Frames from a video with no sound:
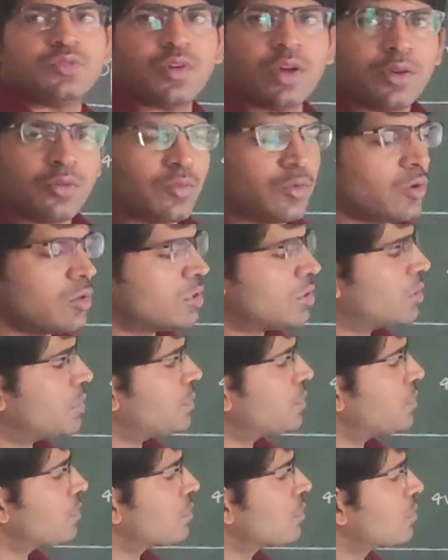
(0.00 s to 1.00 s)
is 5 volts,
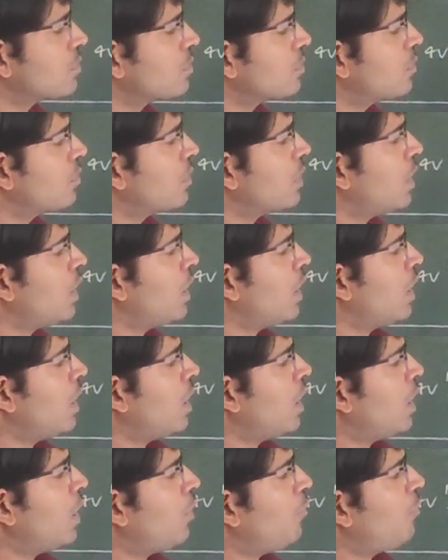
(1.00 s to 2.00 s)

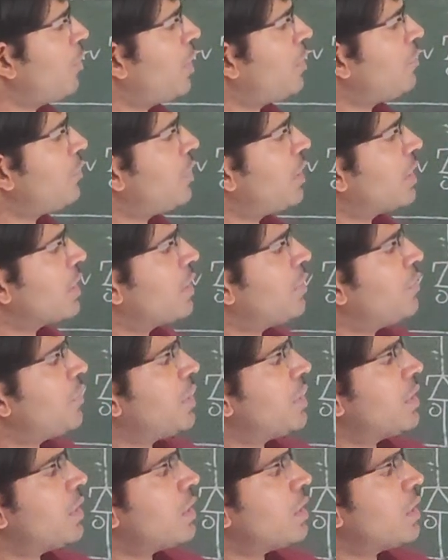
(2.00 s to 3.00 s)
when we are
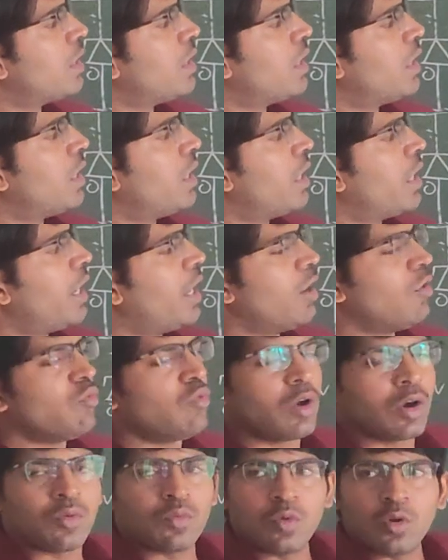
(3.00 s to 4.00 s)
giving a
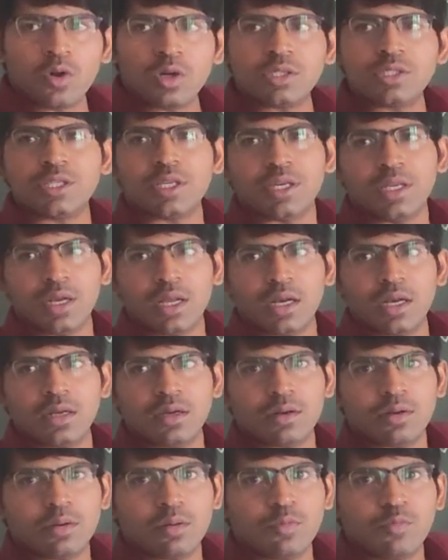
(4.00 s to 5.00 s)
1 volt
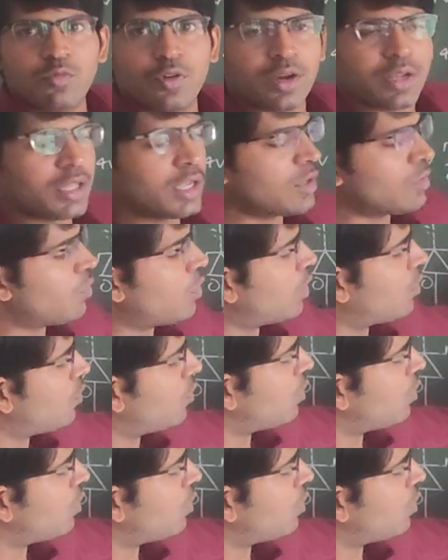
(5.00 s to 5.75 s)
signal, for that 1